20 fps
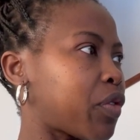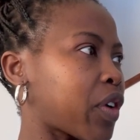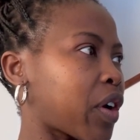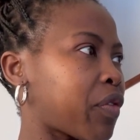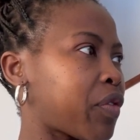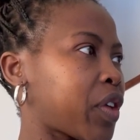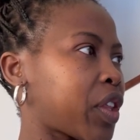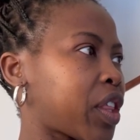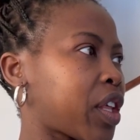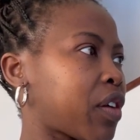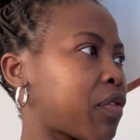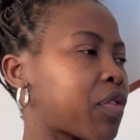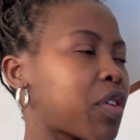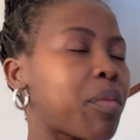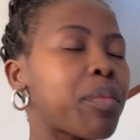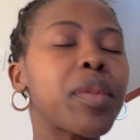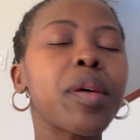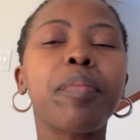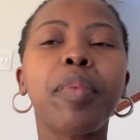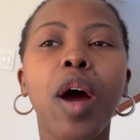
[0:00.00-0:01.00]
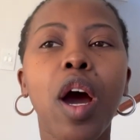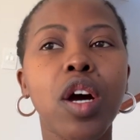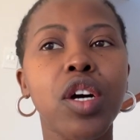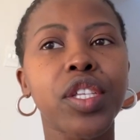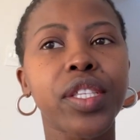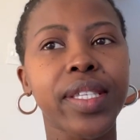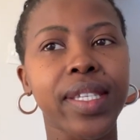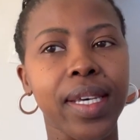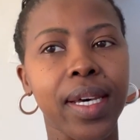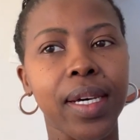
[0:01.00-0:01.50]
everything from the
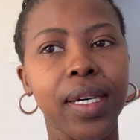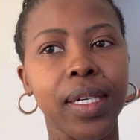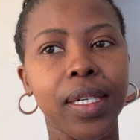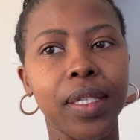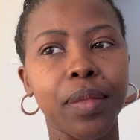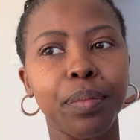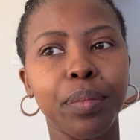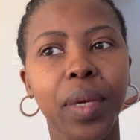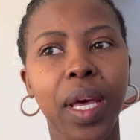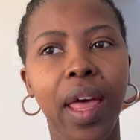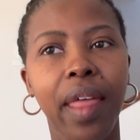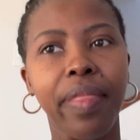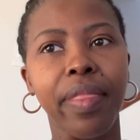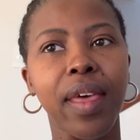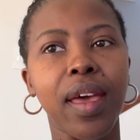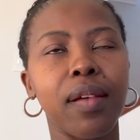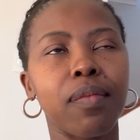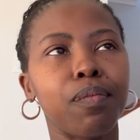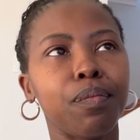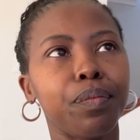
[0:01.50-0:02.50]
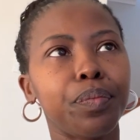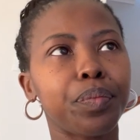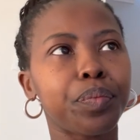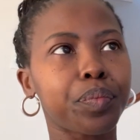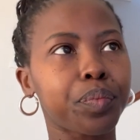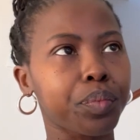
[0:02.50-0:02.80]
bottom, and then